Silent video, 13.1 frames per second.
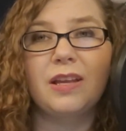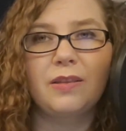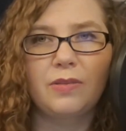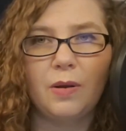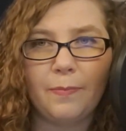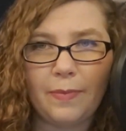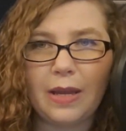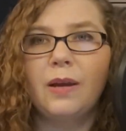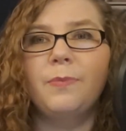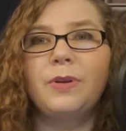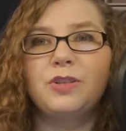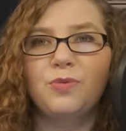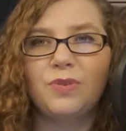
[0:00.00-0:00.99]
Like they'll make a
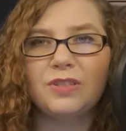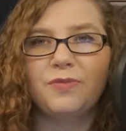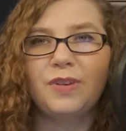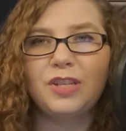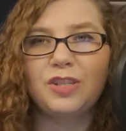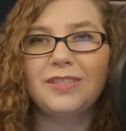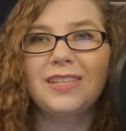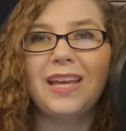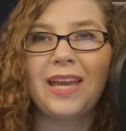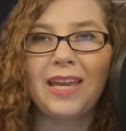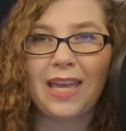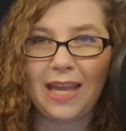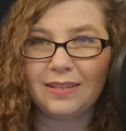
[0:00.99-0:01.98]
bunch of reservations
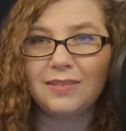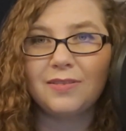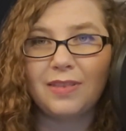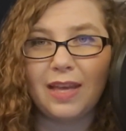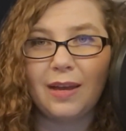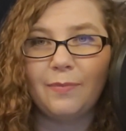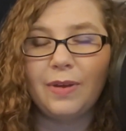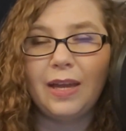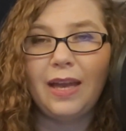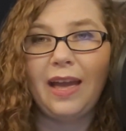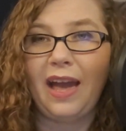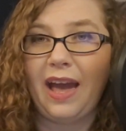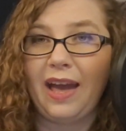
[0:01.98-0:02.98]
and cancel them,
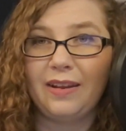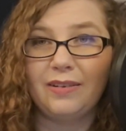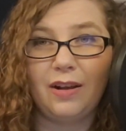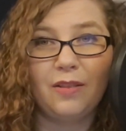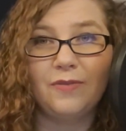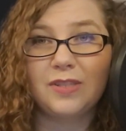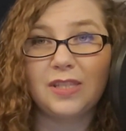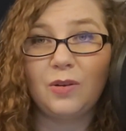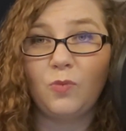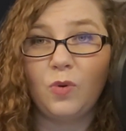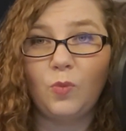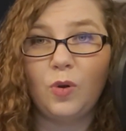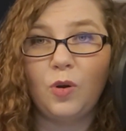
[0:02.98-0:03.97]
and all of a
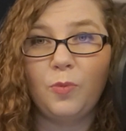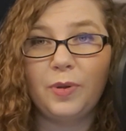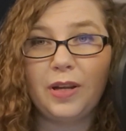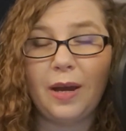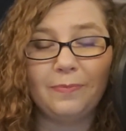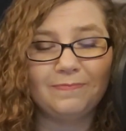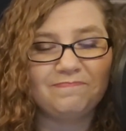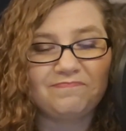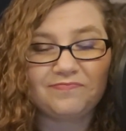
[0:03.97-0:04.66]
sudden one will open up.